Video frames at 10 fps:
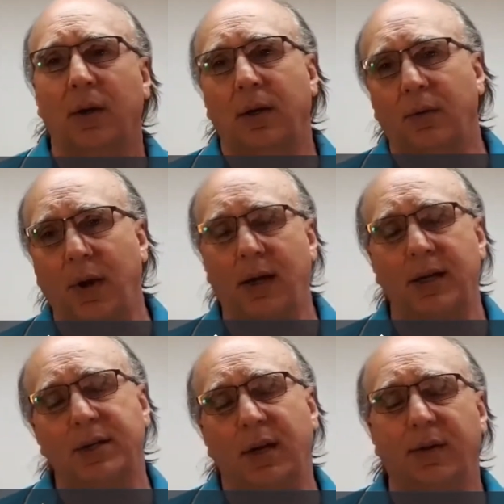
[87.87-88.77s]

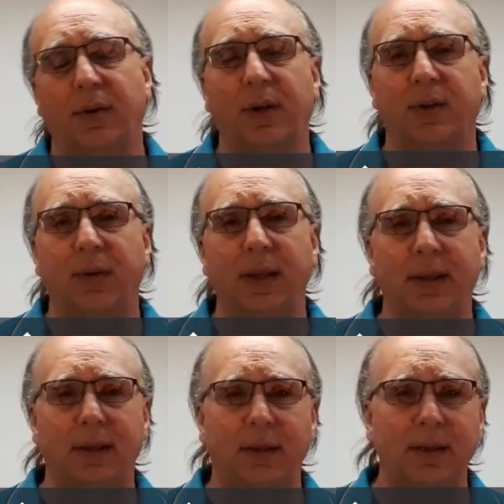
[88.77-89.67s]
Regulation 833.
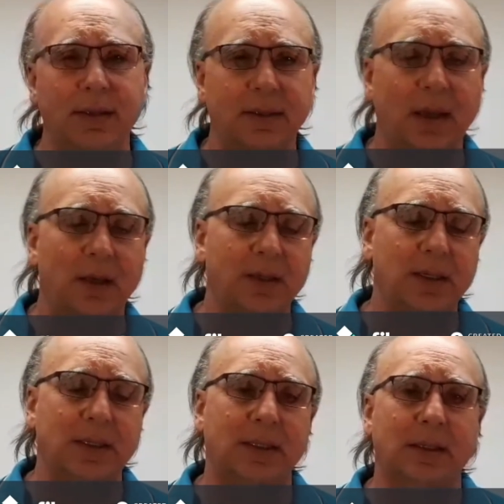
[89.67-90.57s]
This tells
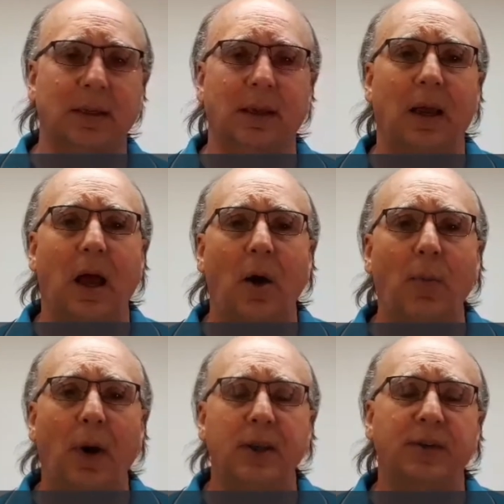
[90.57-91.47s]
us how
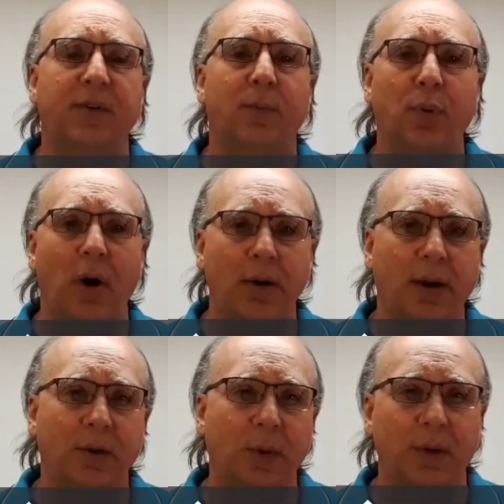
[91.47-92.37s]
much of a
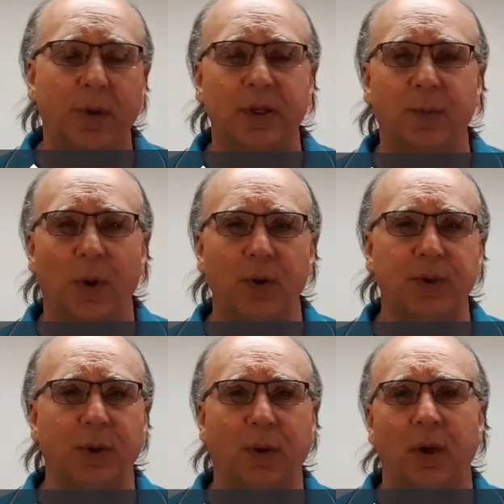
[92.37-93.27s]
product we can be
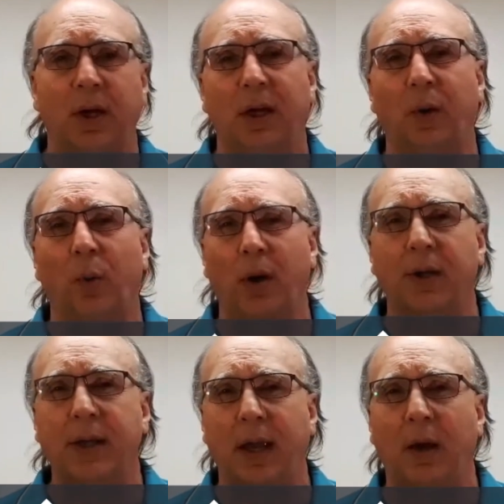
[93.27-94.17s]
exposed to in a
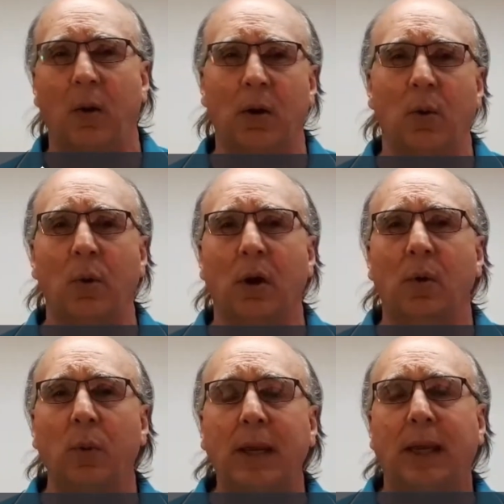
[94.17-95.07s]
work day or a
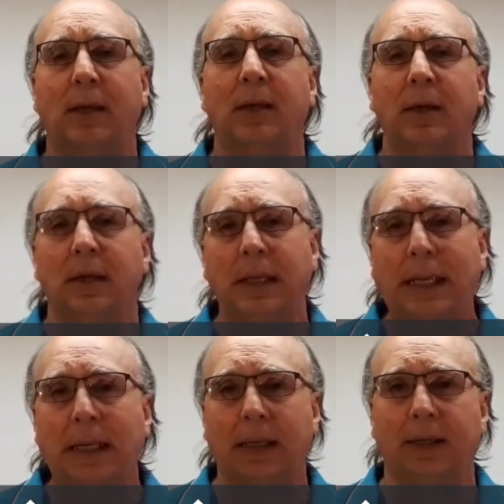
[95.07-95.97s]
work week
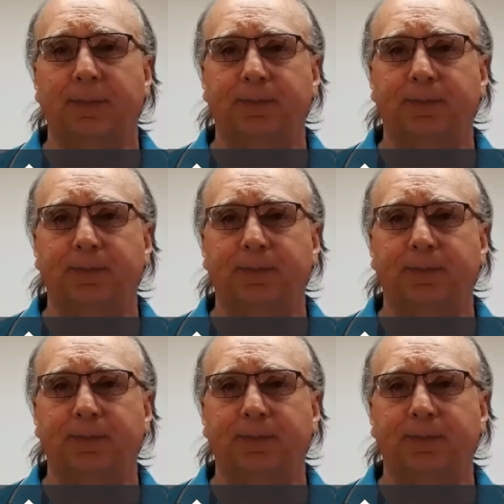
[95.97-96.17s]
legally.